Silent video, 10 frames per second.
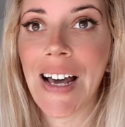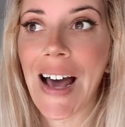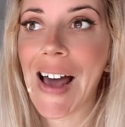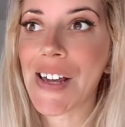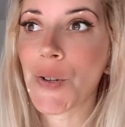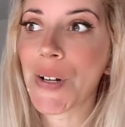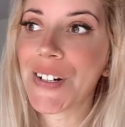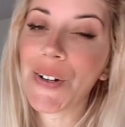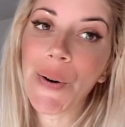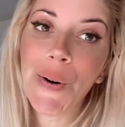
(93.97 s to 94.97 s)
I
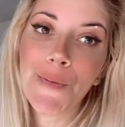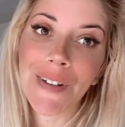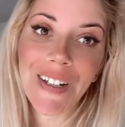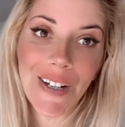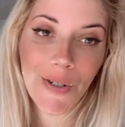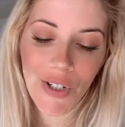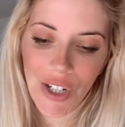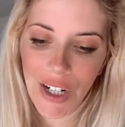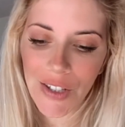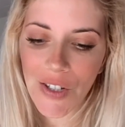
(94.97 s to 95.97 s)
created a whole video
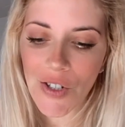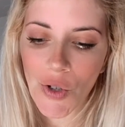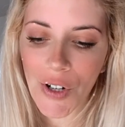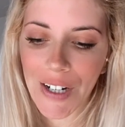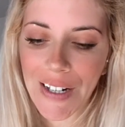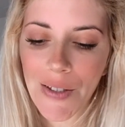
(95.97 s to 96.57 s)
sharing the story